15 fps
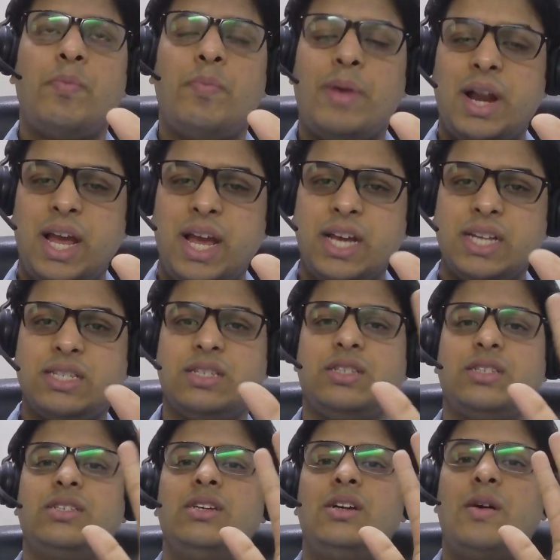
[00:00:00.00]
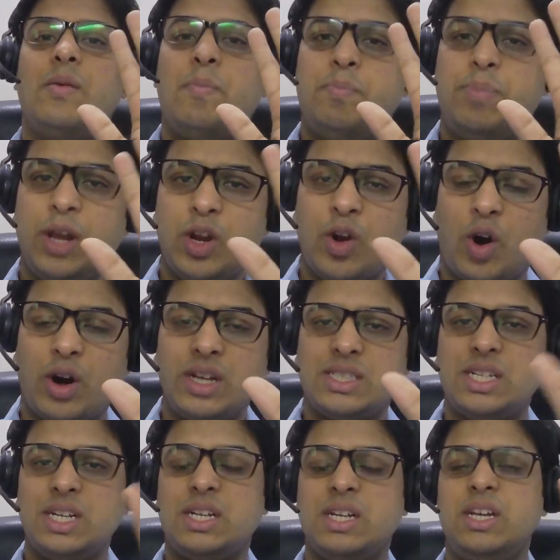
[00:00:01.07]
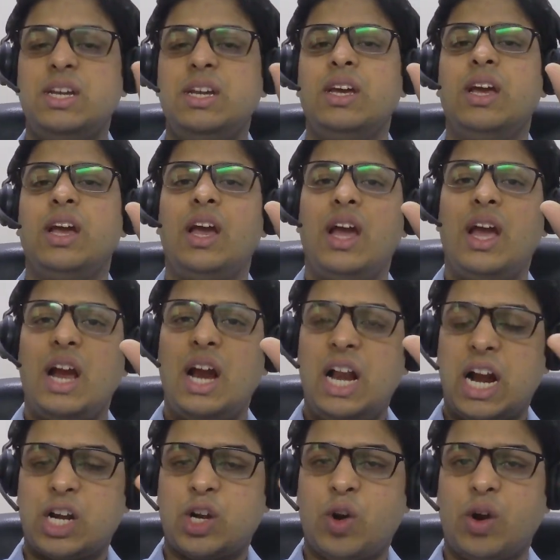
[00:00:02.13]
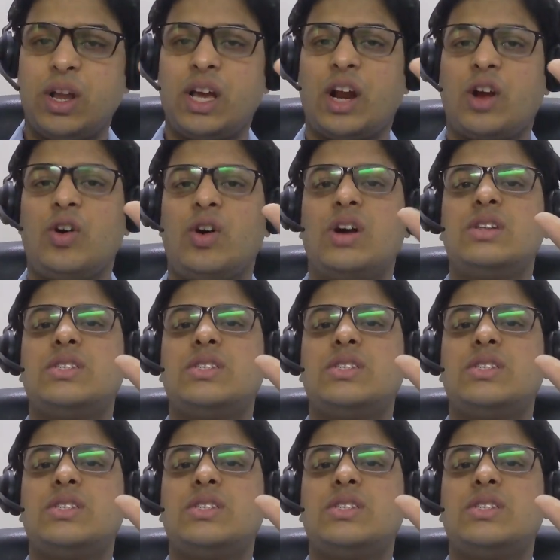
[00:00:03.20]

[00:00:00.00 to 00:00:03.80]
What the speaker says: place, periodicity, electronic records,